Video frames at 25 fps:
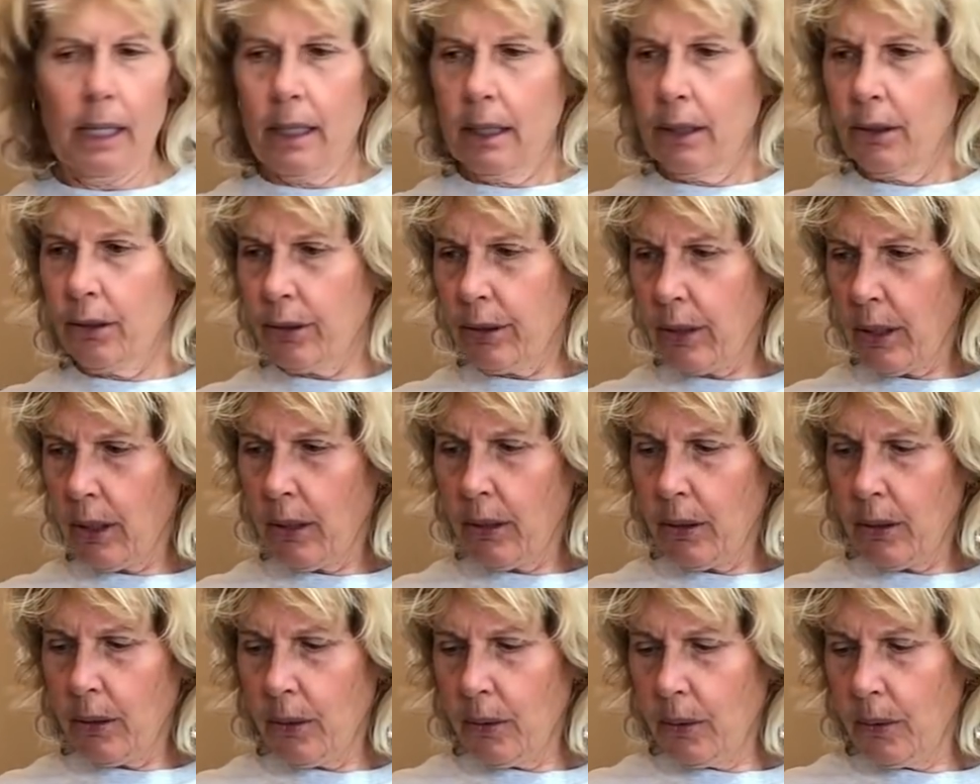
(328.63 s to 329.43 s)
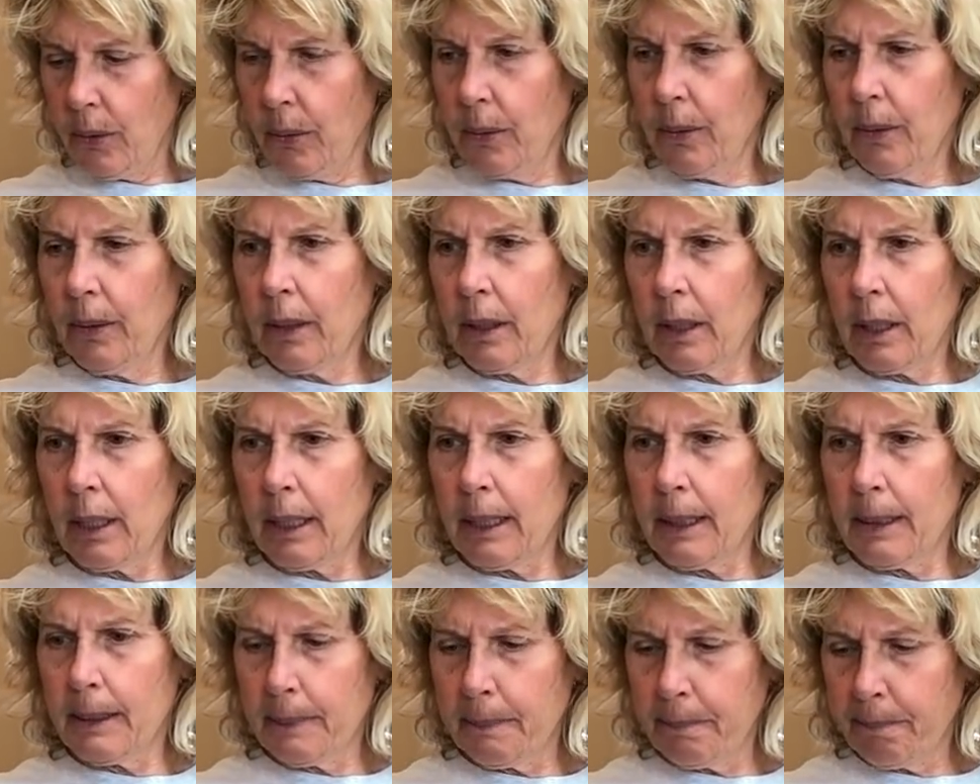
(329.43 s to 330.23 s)
So
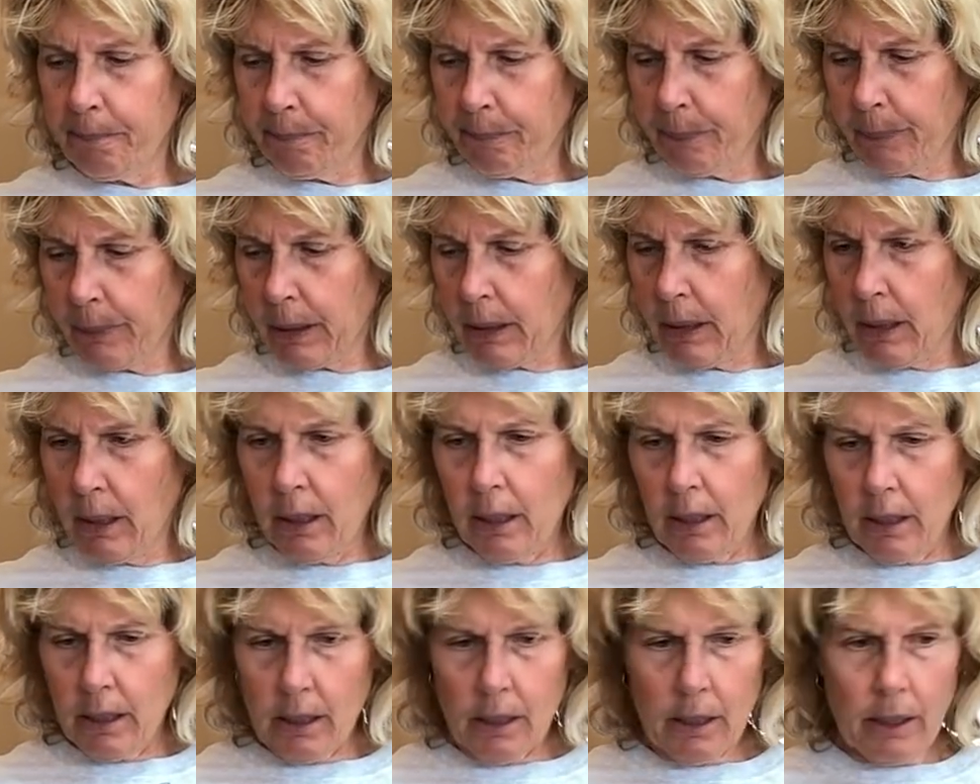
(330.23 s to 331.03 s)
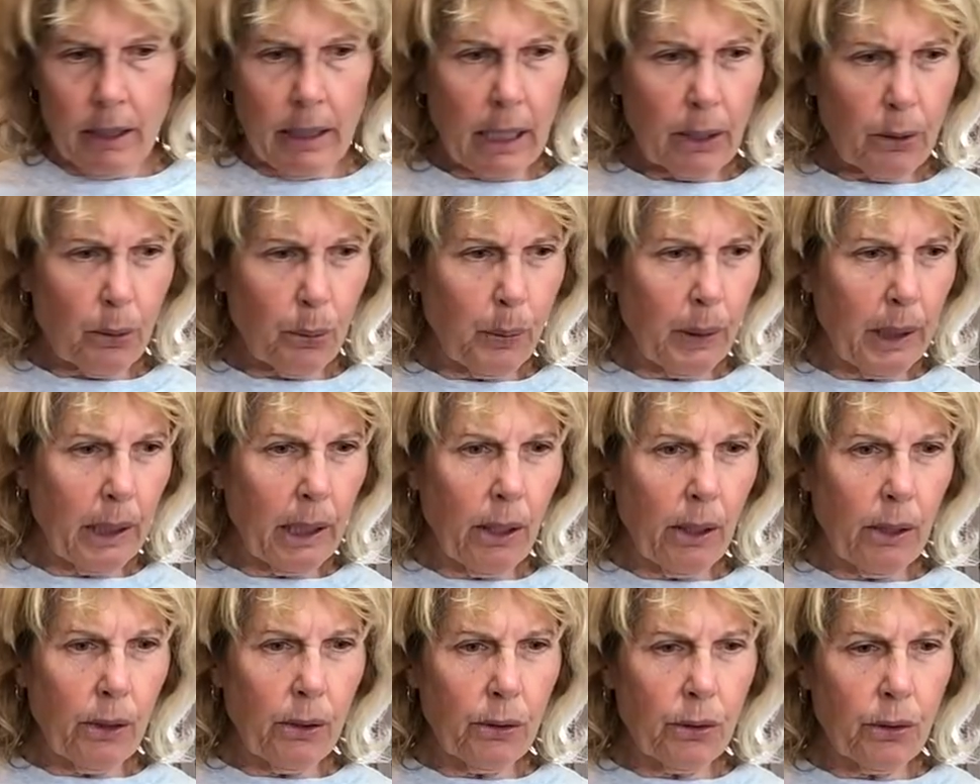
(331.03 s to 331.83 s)
next we
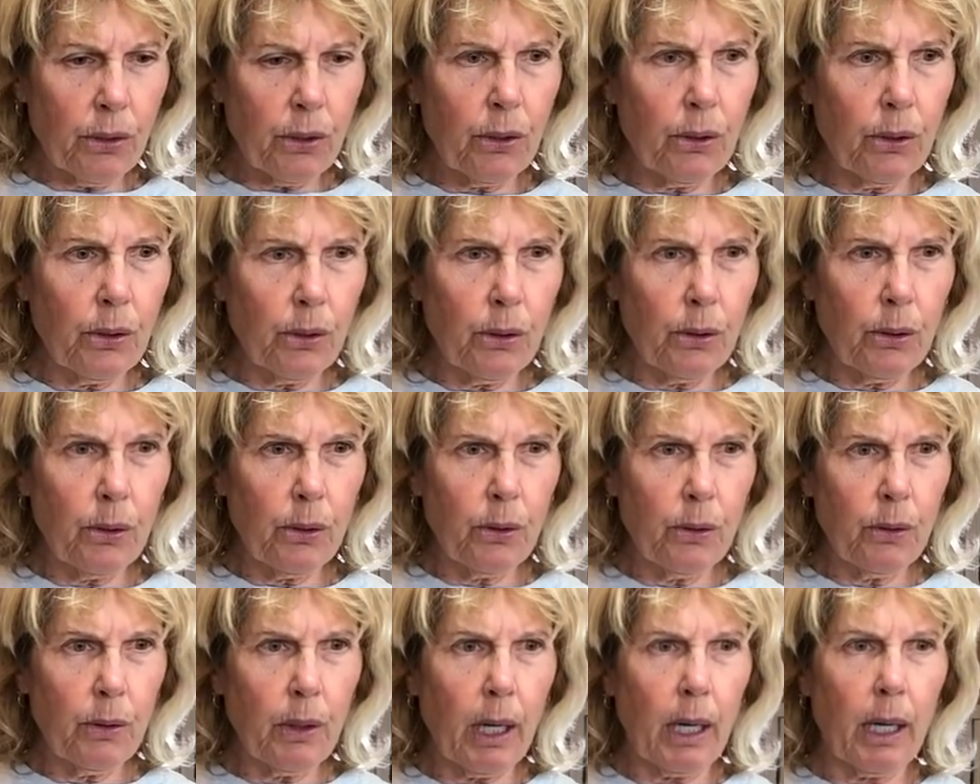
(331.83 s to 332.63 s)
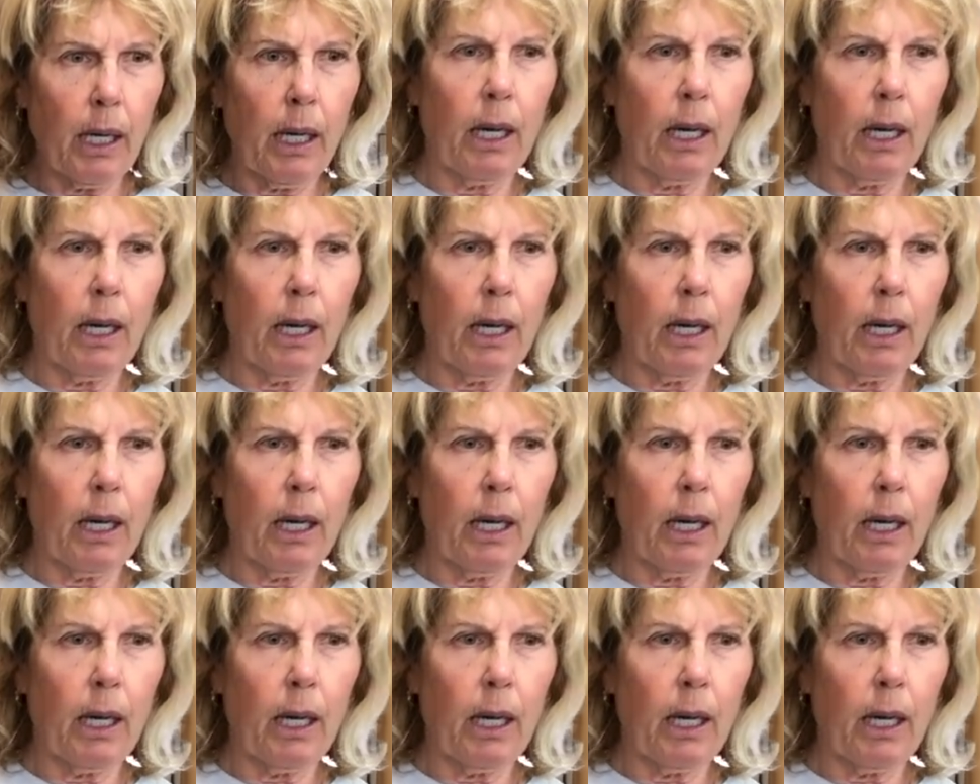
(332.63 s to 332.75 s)
go to